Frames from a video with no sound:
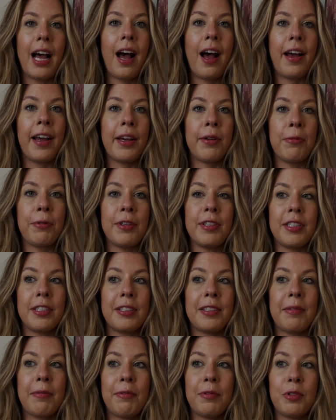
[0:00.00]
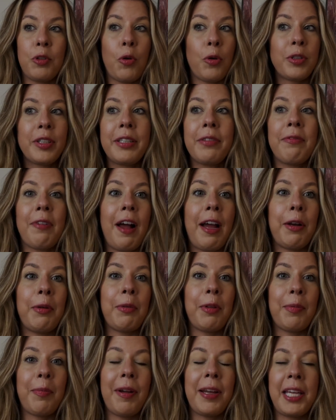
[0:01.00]
I was totally fine
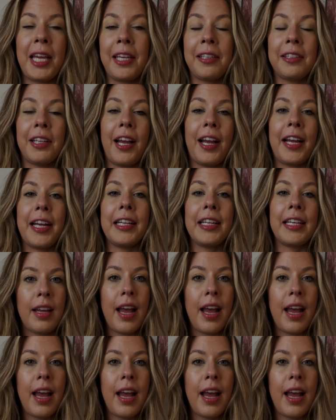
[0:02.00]
with my anxiety.